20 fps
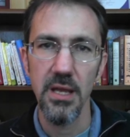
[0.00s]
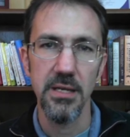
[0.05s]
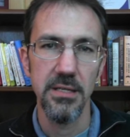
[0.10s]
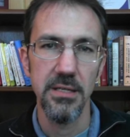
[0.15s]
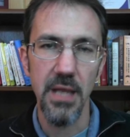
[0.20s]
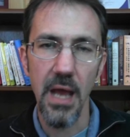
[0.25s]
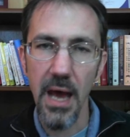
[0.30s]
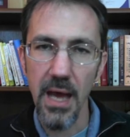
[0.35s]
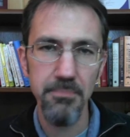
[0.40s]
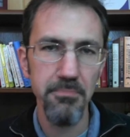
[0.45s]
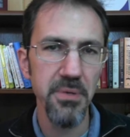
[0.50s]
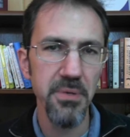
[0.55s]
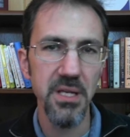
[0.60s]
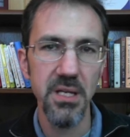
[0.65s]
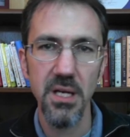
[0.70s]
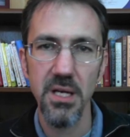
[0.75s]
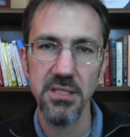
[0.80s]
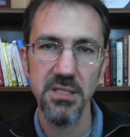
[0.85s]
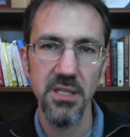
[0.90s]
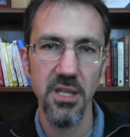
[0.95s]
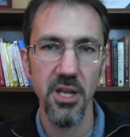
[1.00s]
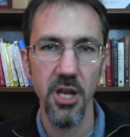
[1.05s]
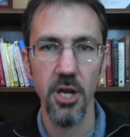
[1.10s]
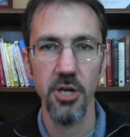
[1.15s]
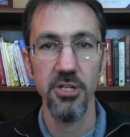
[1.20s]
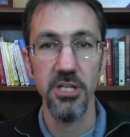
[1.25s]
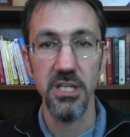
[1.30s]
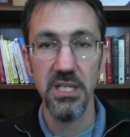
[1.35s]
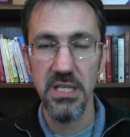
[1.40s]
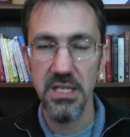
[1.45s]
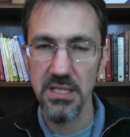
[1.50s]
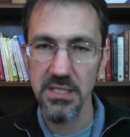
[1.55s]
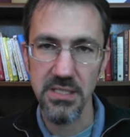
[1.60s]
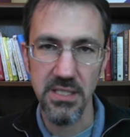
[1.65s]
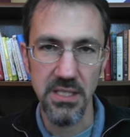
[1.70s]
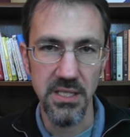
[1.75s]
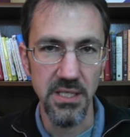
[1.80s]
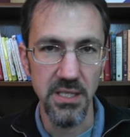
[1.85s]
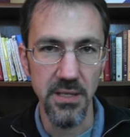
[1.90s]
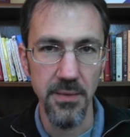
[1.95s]
not because they are
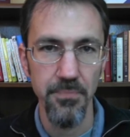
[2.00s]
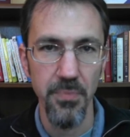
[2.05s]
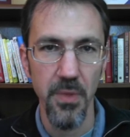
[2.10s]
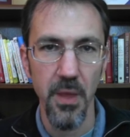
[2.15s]
easy,